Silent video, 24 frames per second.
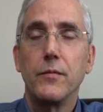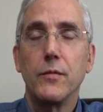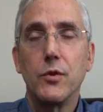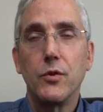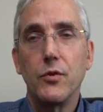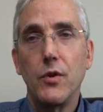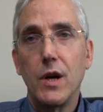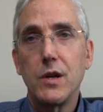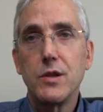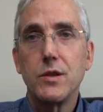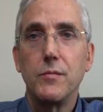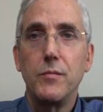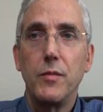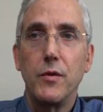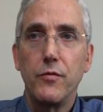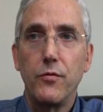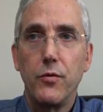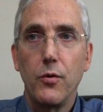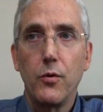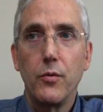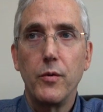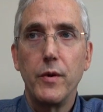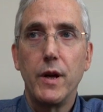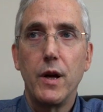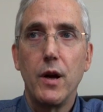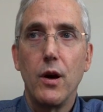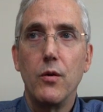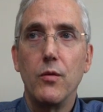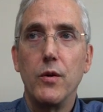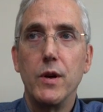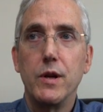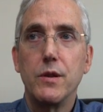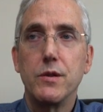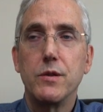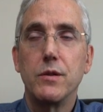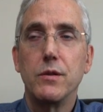So actually, before we go
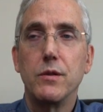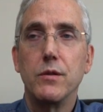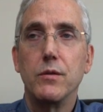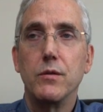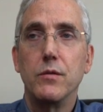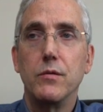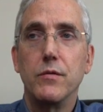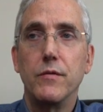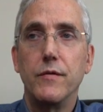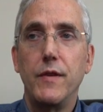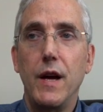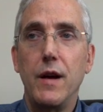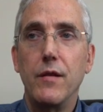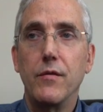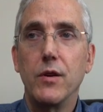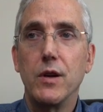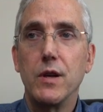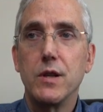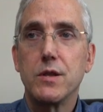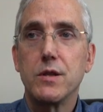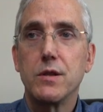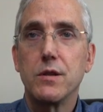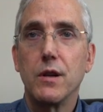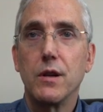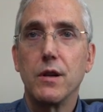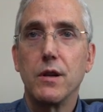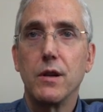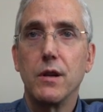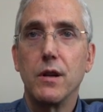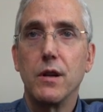into favorites,